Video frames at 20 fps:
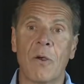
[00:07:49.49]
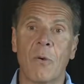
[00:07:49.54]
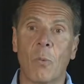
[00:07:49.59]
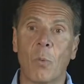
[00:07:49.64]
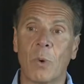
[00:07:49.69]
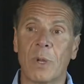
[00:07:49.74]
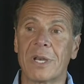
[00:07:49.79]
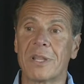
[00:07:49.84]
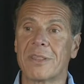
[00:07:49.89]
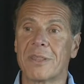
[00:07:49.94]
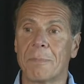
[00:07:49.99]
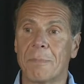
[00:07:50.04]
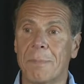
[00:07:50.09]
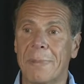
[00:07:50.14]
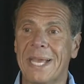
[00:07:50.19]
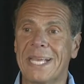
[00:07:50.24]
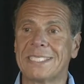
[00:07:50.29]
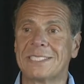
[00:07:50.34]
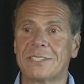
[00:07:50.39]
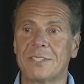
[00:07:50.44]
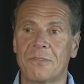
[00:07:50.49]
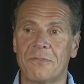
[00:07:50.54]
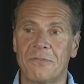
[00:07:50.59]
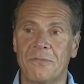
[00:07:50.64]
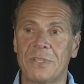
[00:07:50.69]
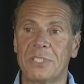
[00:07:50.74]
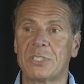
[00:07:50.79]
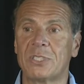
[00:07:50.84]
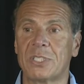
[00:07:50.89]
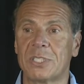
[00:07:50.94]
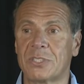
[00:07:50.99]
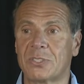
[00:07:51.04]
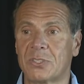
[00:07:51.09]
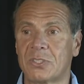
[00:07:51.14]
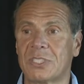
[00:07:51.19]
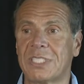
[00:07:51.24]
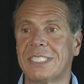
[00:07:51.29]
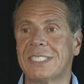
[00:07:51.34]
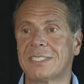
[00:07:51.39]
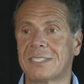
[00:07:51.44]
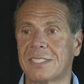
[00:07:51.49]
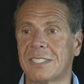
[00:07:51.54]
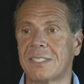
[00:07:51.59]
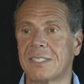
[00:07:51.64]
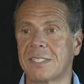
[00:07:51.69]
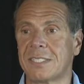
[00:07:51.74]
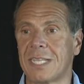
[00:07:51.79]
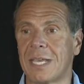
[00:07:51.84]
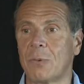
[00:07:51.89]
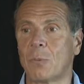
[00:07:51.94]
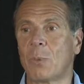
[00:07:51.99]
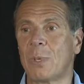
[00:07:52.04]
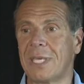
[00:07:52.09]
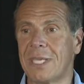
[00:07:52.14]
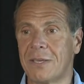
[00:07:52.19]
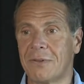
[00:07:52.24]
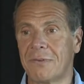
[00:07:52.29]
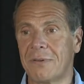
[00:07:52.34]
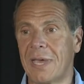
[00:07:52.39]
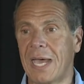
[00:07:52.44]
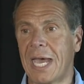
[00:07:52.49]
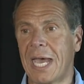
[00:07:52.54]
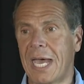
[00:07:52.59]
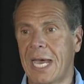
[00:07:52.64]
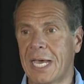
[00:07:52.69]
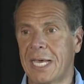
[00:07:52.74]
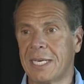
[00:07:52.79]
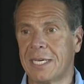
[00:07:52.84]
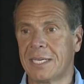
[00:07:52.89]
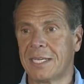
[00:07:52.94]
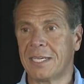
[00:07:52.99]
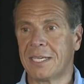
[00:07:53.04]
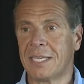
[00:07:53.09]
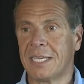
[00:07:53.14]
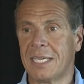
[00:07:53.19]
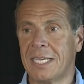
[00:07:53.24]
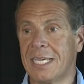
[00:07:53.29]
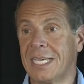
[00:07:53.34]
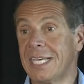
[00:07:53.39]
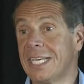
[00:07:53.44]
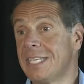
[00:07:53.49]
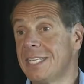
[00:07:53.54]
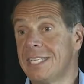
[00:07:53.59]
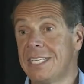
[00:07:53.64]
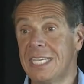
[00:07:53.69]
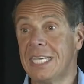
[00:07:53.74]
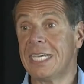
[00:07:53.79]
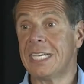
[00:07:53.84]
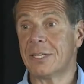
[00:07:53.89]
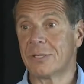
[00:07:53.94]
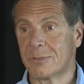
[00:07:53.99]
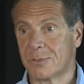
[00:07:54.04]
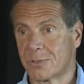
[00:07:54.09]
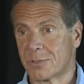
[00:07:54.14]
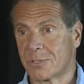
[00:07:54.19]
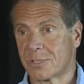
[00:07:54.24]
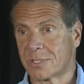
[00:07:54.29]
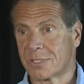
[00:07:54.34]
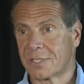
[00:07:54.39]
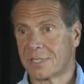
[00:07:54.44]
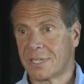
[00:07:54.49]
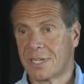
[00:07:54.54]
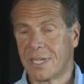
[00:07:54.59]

One of the best fishing seasons that we have had in years.